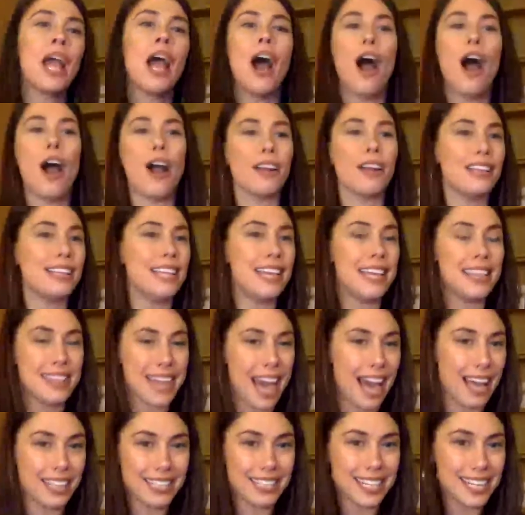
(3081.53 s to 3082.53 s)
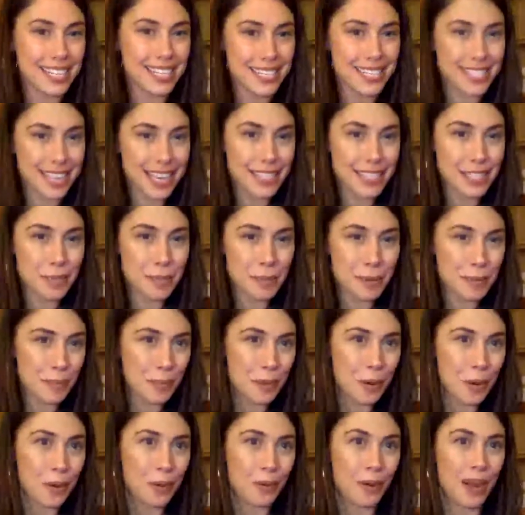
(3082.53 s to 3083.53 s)
our lethality assessment
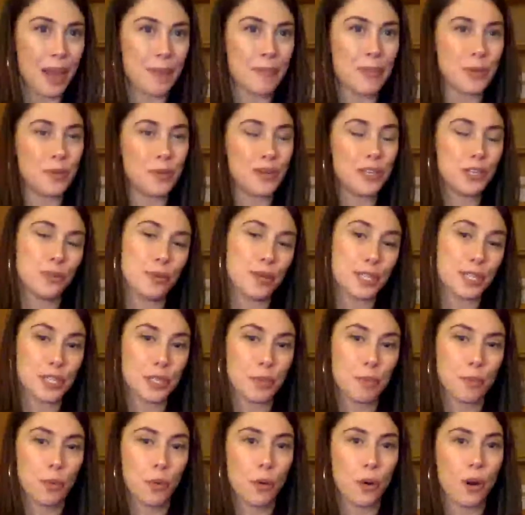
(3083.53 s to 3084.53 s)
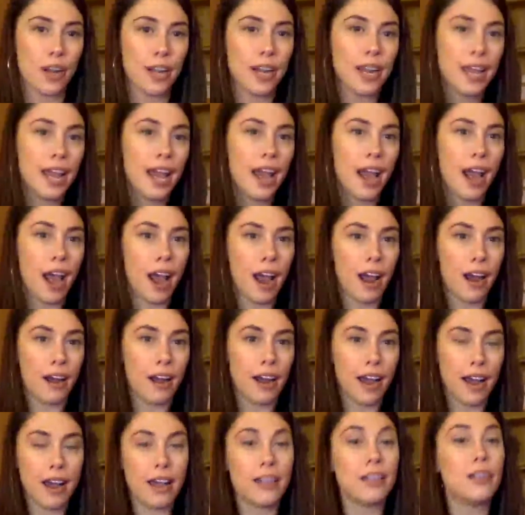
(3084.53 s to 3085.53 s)
program in which we support our
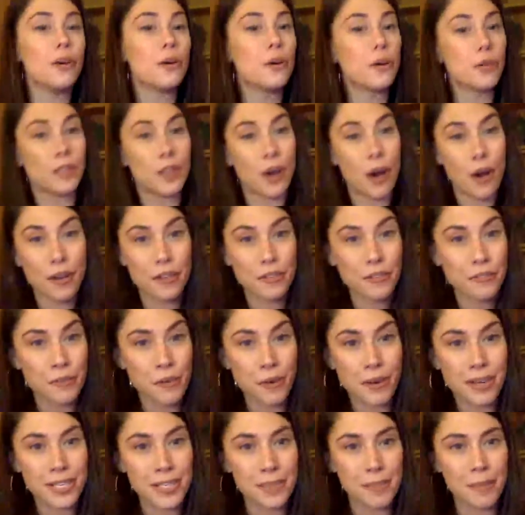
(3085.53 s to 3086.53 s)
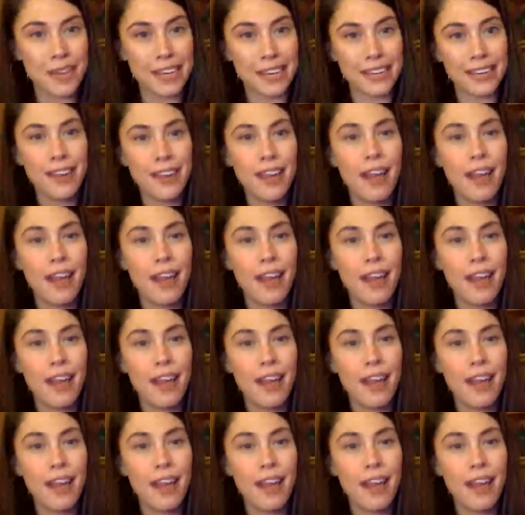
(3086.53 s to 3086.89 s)
local law enforcement,